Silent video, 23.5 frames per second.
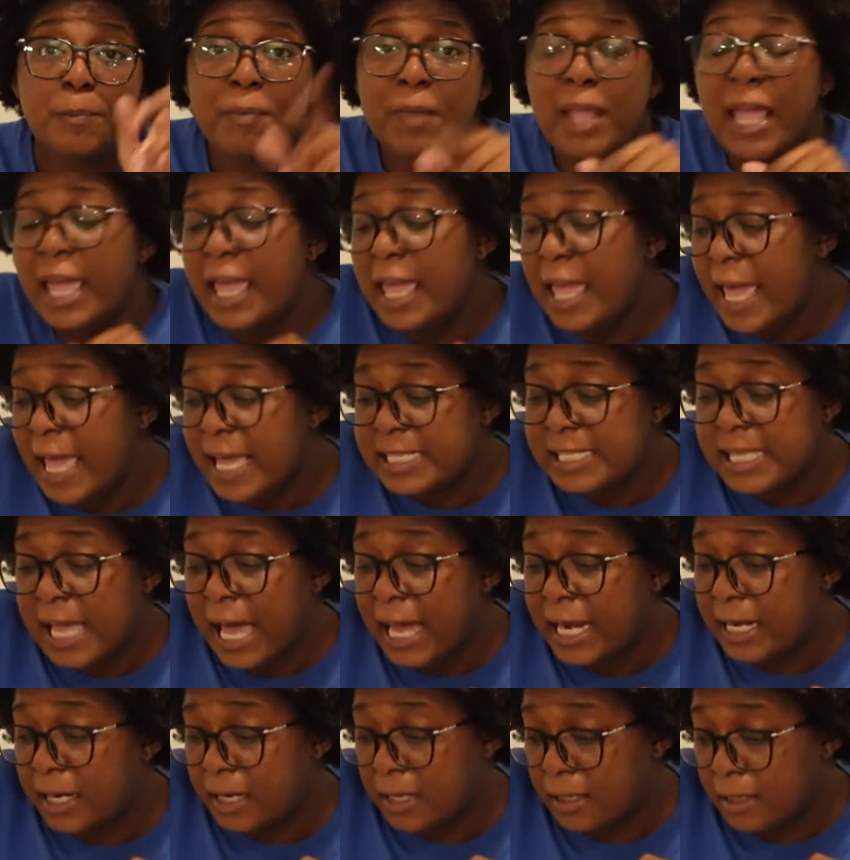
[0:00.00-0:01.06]
he hands
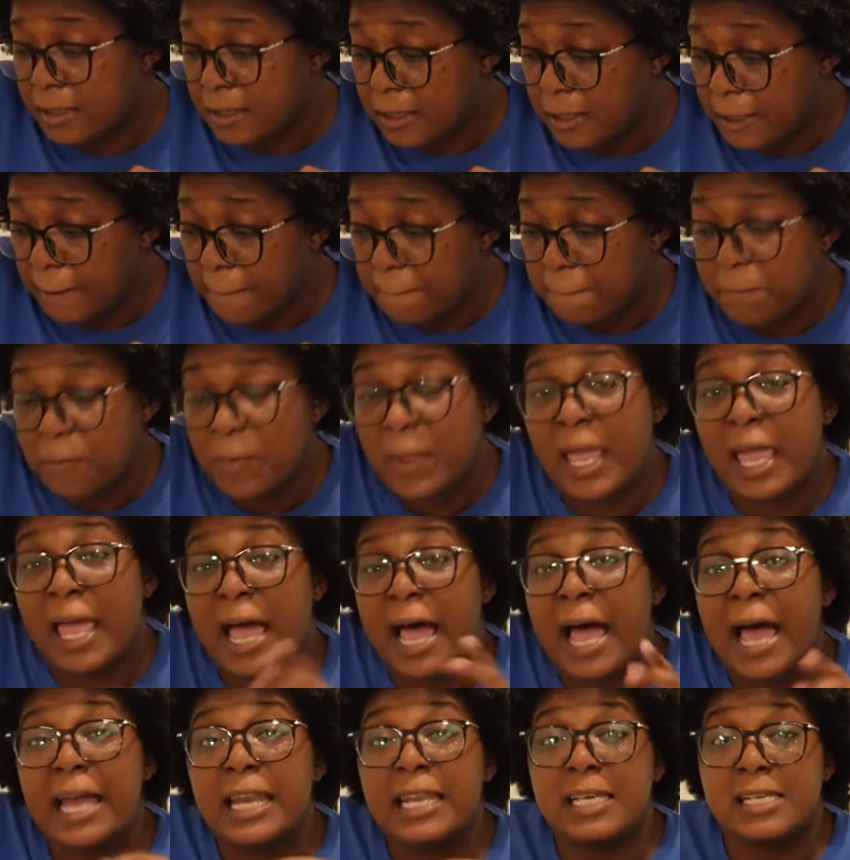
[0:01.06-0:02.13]
Ani the gun and
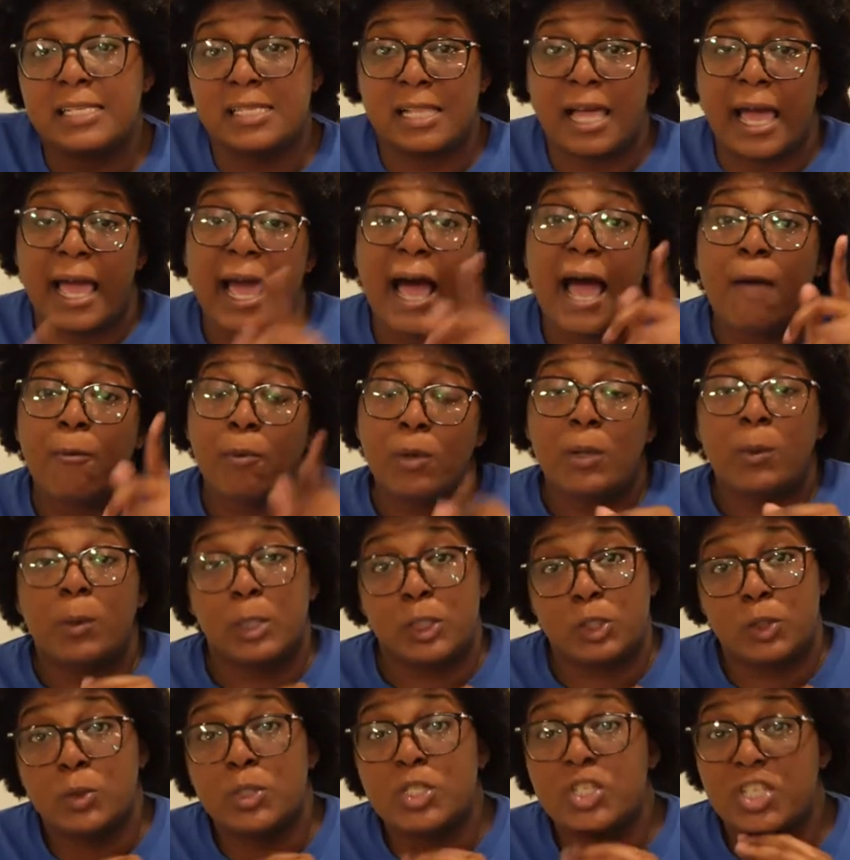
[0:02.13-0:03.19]
Ani is like, I really want
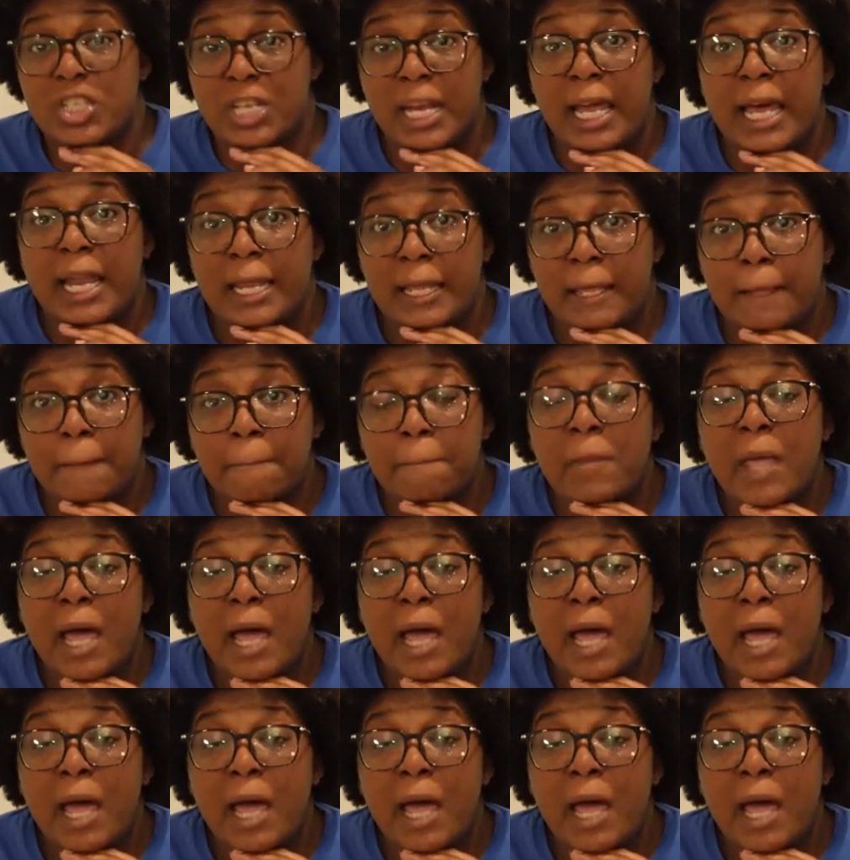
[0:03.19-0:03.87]
to shoot the shit out of him.